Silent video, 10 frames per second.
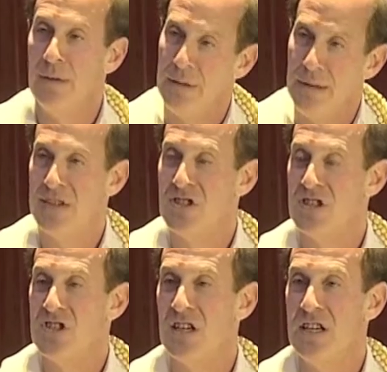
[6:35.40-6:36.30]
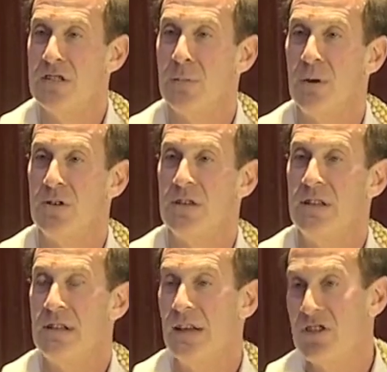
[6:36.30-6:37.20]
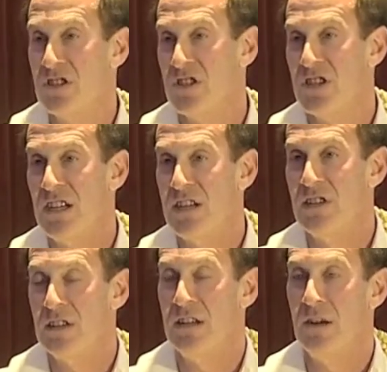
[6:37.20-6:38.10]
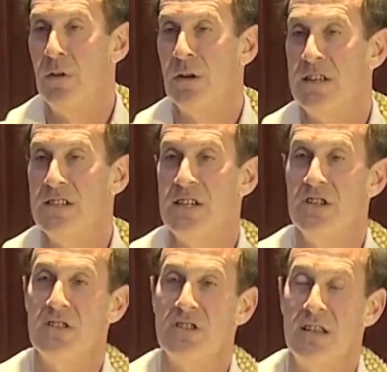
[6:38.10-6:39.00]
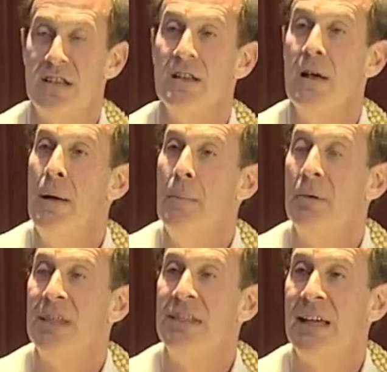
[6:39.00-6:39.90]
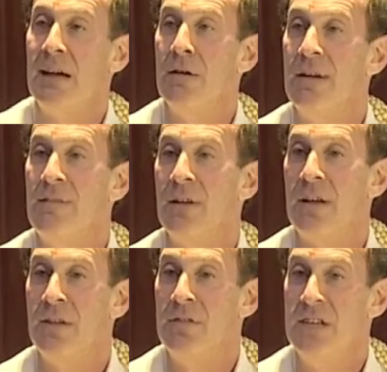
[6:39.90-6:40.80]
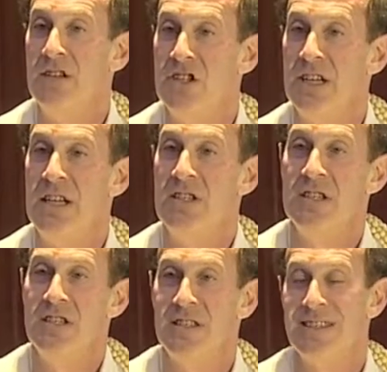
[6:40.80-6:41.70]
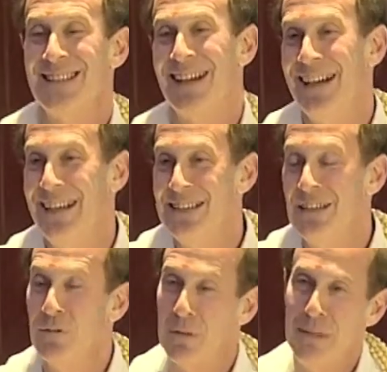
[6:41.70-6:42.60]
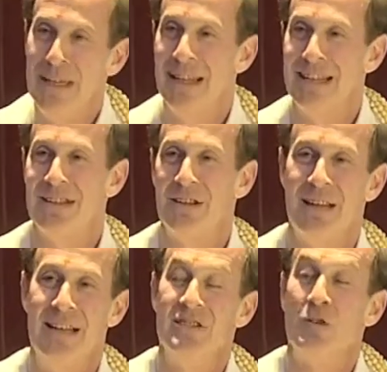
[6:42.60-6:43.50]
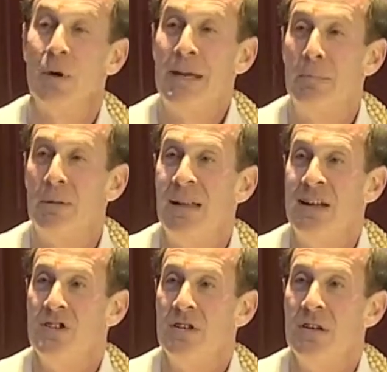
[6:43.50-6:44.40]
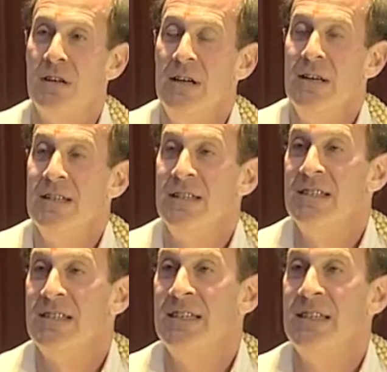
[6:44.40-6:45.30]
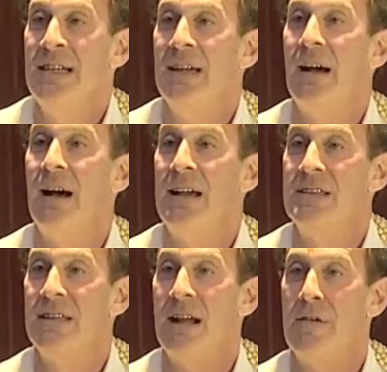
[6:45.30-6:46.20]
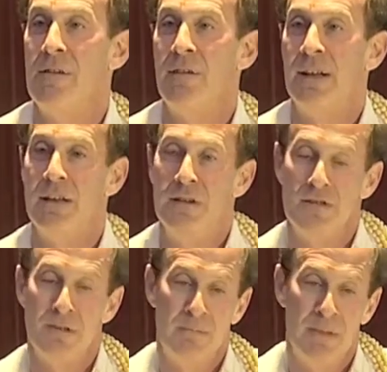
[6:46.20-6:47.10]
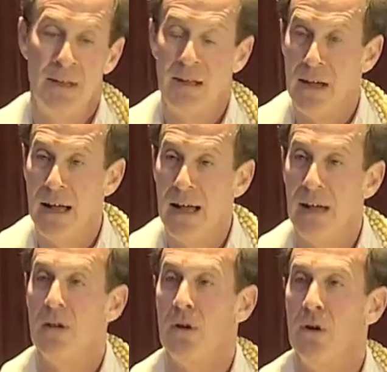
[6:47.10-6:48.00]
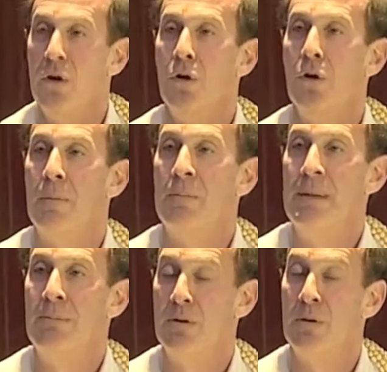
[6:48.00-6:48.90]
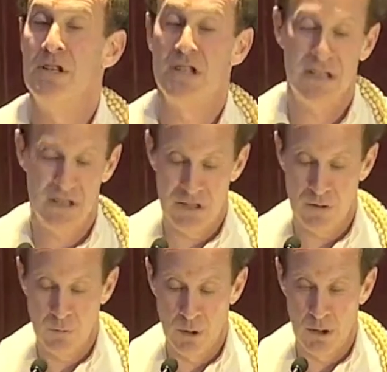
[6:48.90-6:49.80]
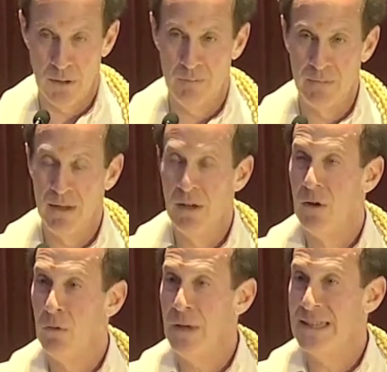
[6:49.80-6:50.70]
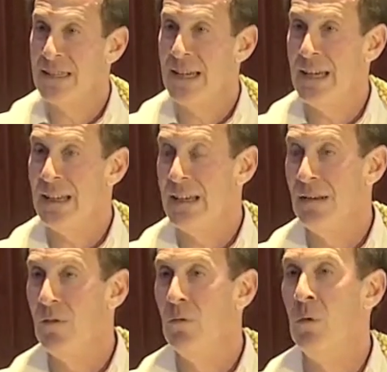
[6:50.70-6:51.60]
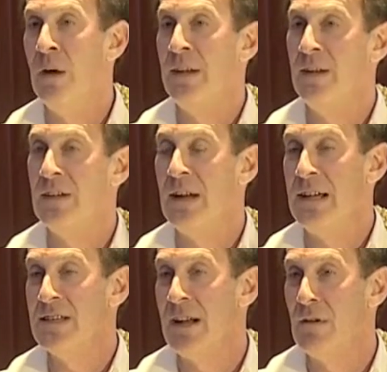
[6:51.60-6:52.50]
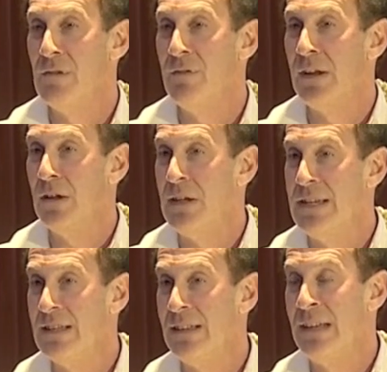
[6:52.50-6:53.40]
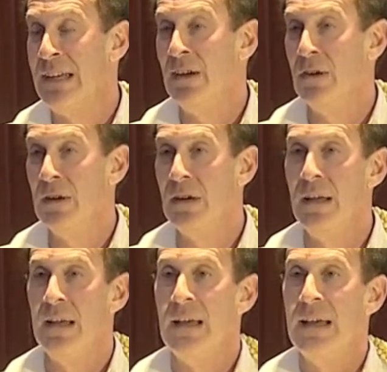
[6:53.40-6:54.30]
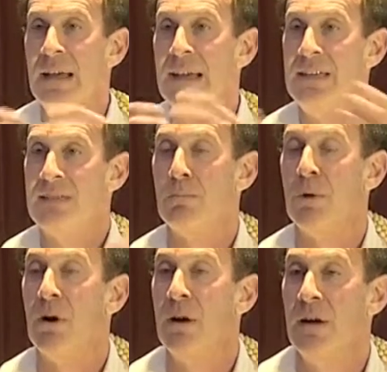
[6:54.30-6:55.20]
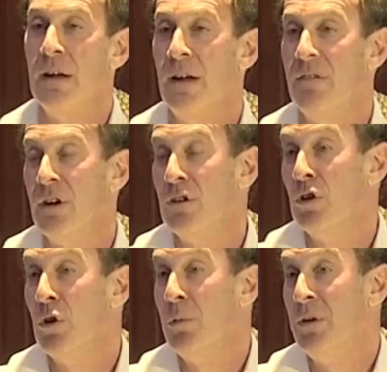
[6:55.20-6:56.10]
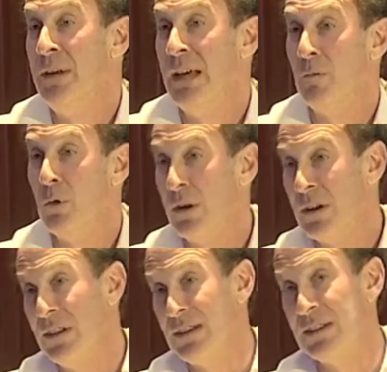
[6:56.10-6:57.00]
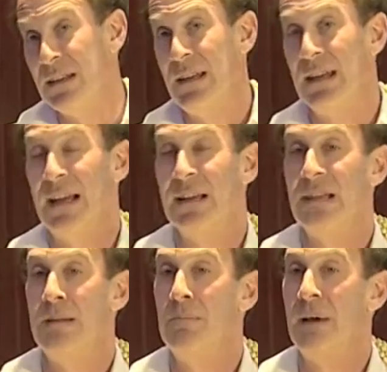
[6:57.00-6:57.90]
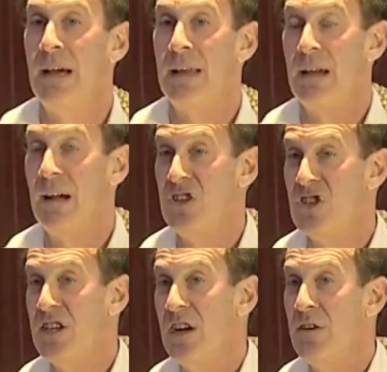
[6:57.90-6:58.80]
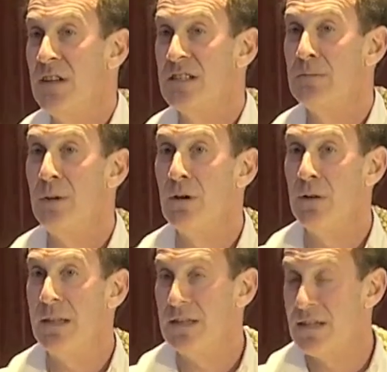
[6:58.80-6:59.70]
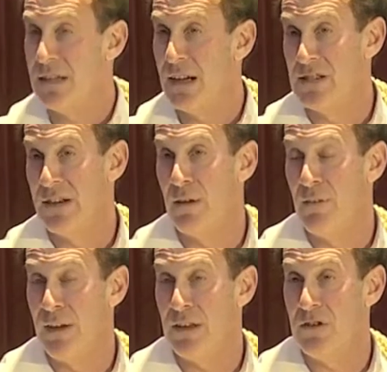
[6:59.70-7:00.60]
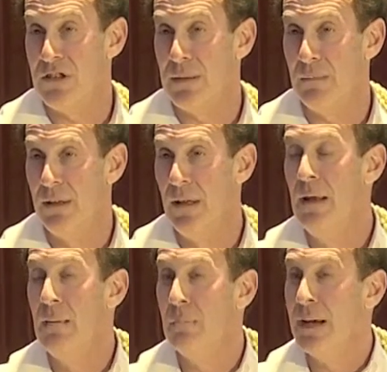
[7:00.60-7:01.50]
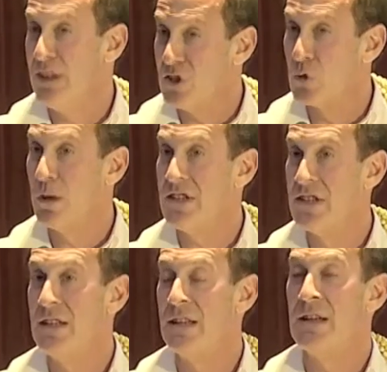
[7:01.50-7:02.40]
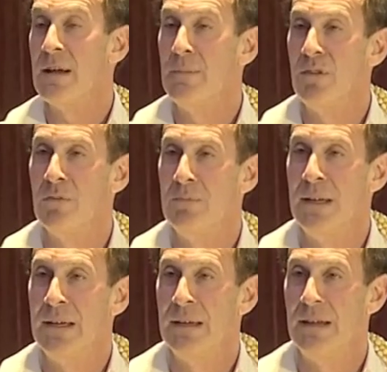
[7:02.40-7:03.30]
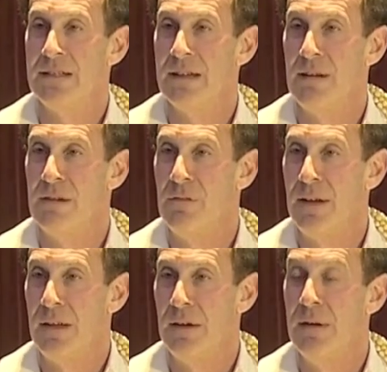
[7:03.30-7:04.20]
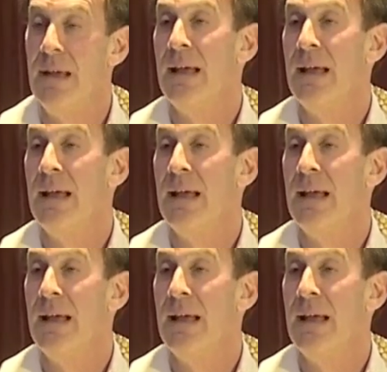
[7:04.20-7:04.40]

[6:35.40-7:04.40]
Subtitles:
not just changed personally, not just changed in an organizational sense, but they're involved in changing societies. And for me, it's a great pleasure to see Eisenhower Fellows, who are people who are changing the world. We say that what is an Eisenhower Fellow? He's a leader. He's part of a global network that's connected by a shared experience, the Eisenhower Fellowship, by the trust that comes from being an Eisenhower Fellow,